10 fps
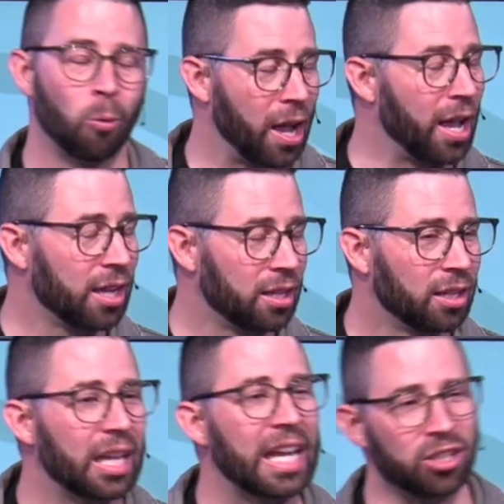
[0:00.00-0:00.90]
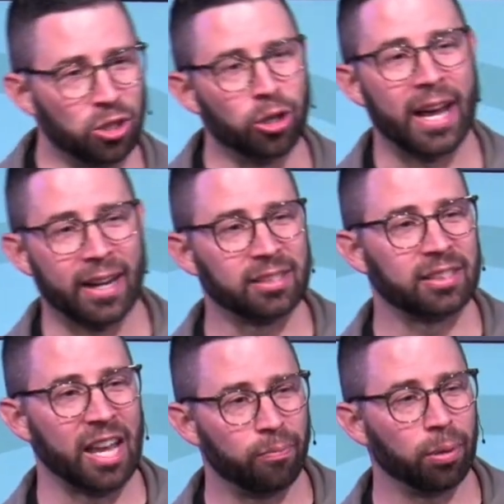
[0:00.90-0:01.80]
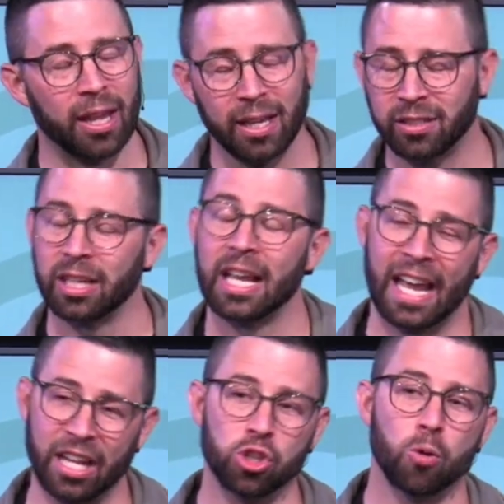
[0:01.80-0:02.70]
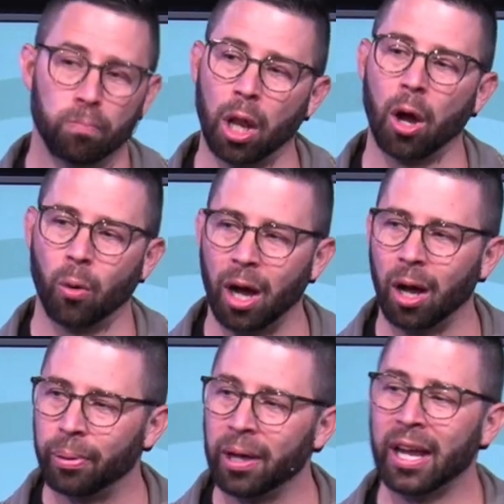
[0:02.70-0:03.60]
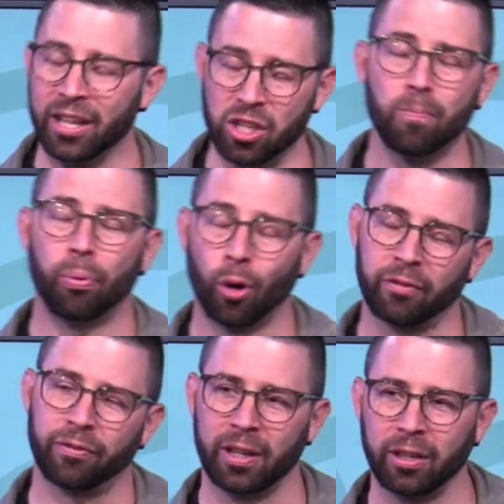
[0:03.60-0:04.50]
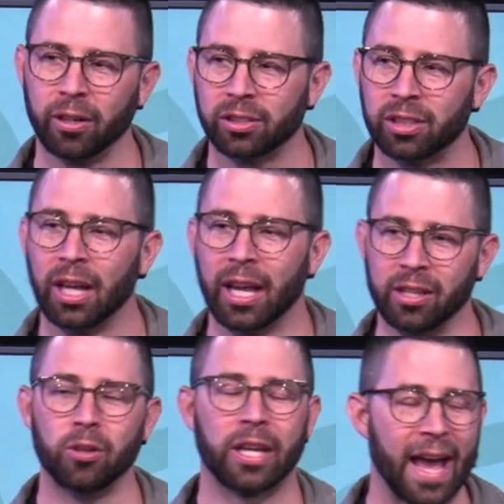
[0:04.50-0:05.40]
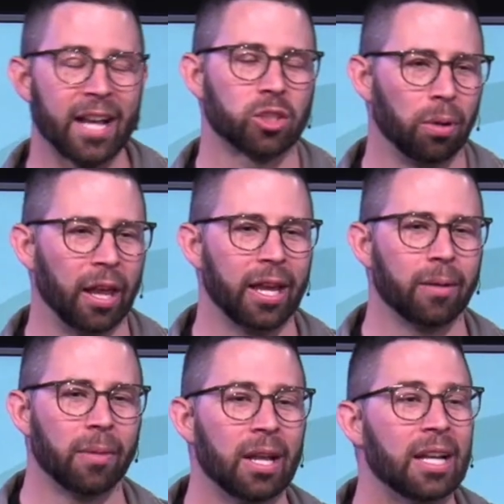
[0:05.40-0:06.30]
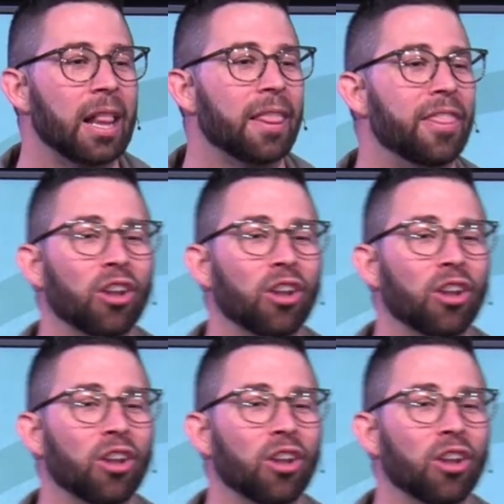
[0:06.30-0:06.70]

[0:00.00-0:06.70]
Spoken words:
way, and you're not a safe place, and you blow up, and you point fingers, and you cast blame, they'll